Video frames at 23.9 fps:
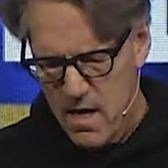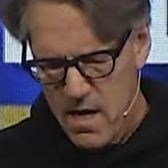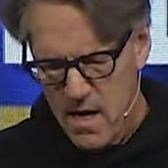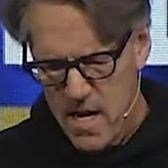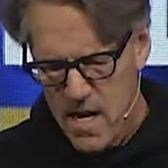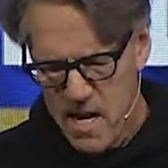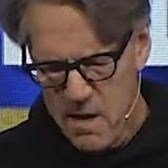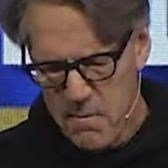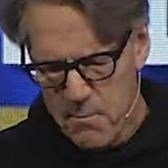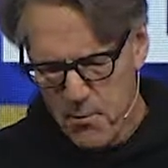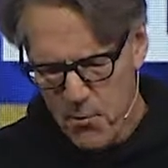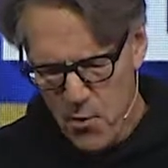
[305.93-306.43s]

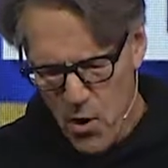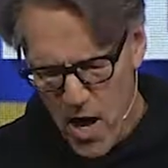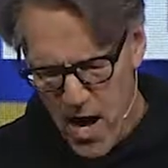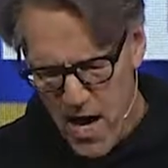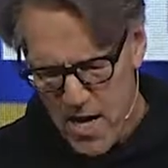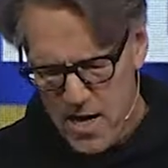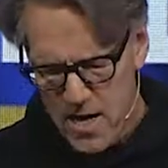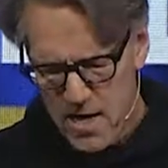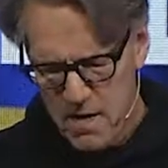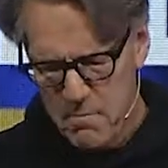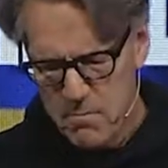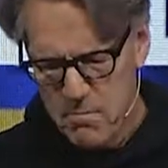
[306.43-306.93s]
He
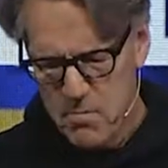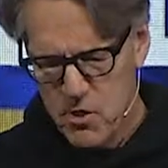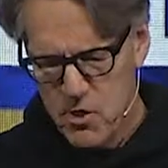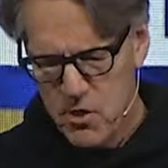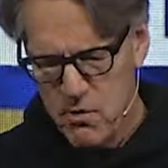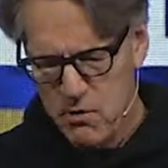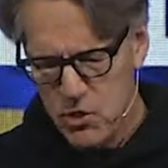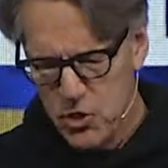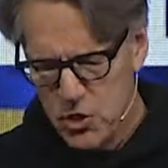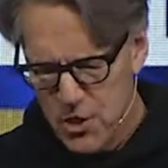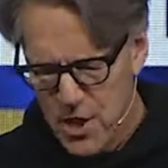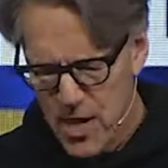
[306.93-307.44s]
brought him
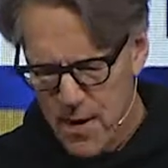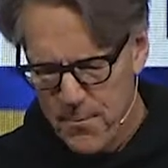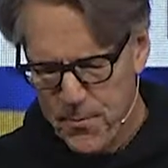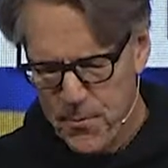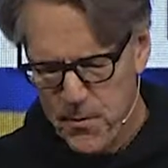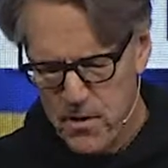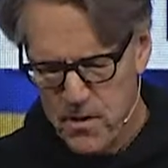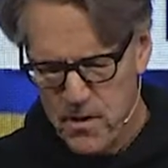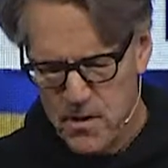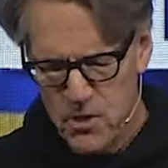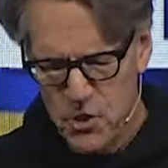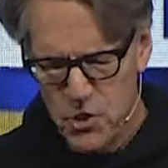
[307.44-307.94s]
to
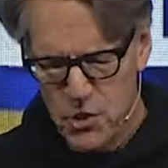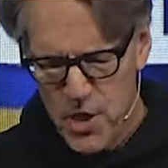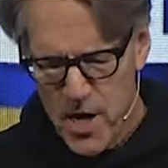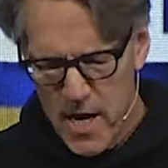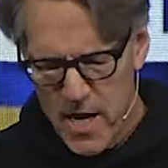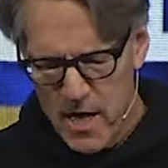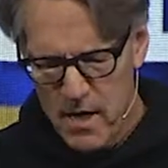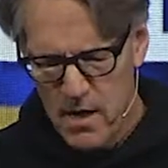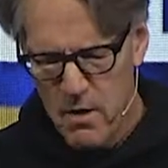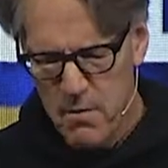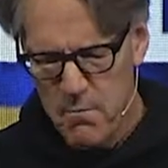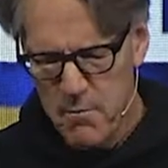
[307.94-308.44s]
shepherd
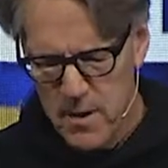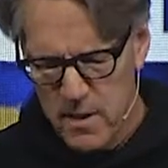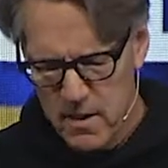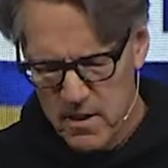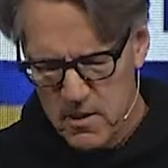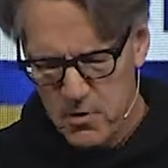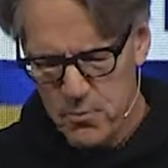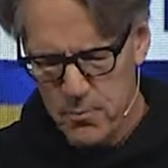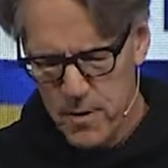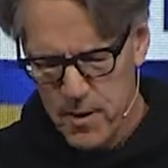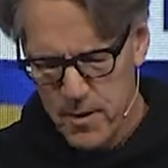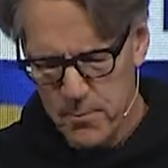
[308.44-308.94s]
Jacob,
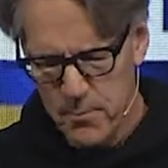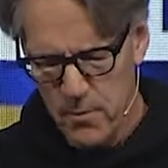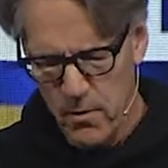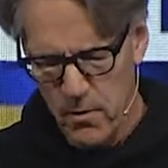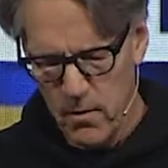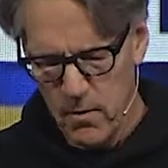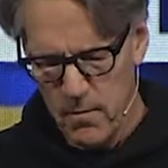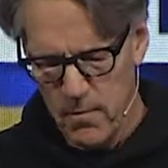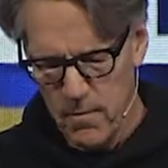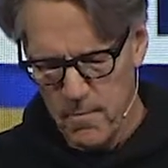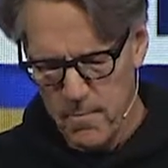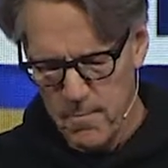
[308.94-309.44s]
his people,